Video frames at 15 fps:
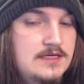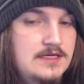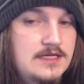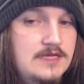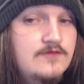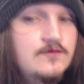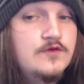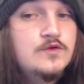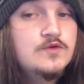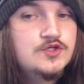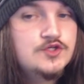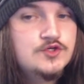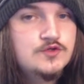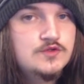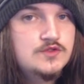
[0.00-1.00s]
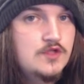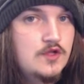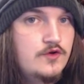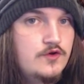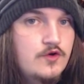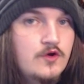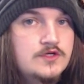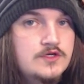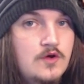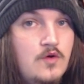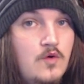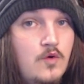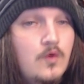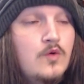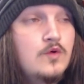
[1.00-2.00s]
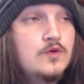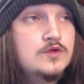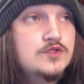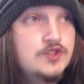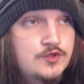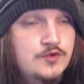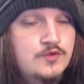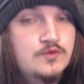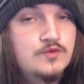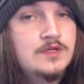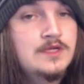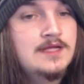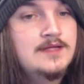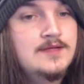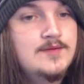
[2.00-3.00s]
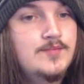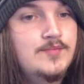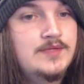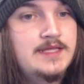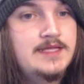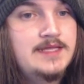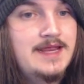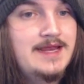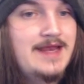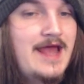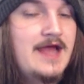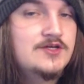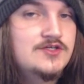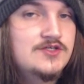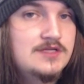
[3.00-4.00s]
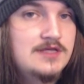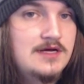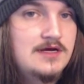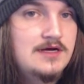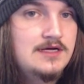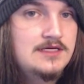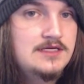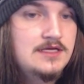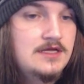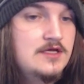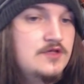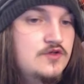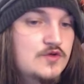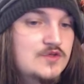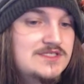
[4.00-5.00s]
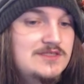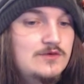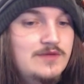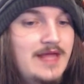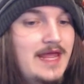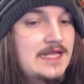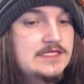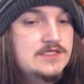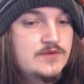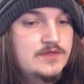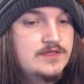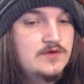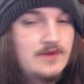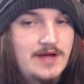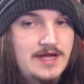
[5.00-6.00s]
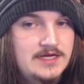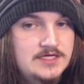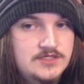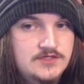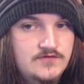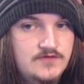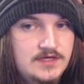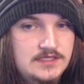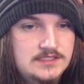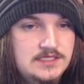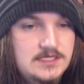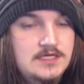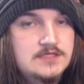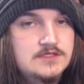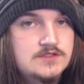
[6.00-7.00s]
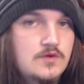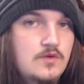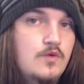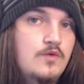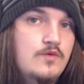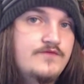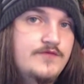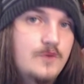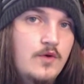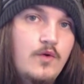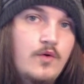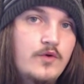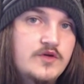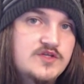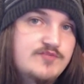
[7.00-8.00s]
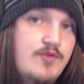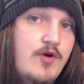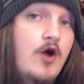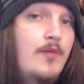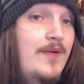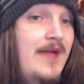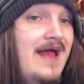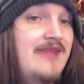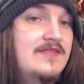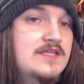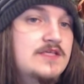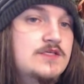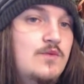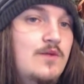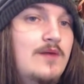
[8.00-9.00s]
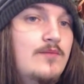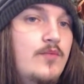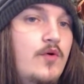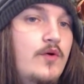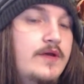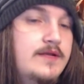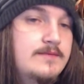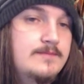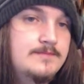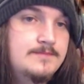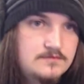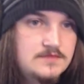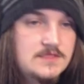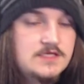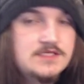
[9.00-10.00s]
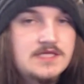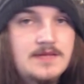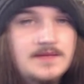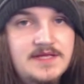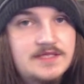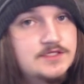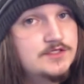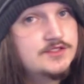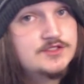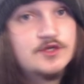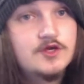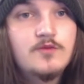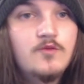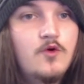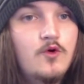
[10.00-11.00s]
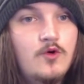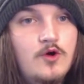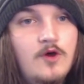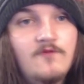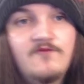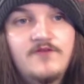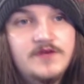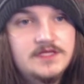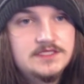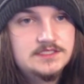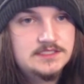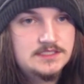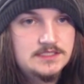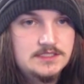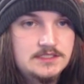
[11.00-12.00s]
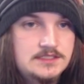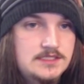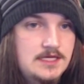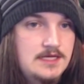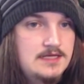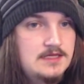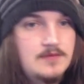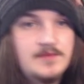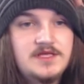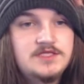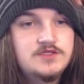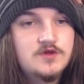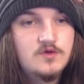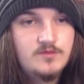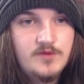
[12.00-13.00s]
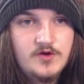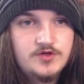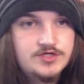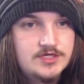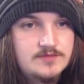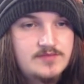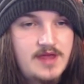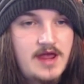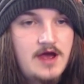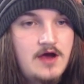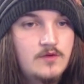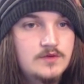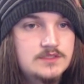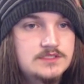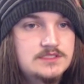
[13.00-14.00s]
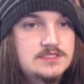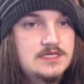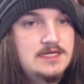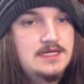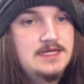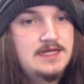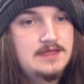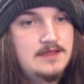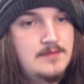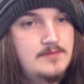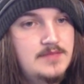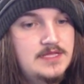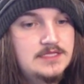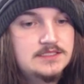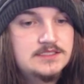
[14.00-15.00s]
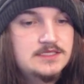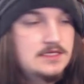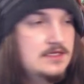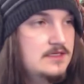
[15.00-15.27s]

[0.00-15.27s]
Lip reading: If you choose not or to play an action card, you're still entering your action phase. So all of your auras pop at this one point. So that means your Stonewall Confidences, that means your Emerging Powers, that means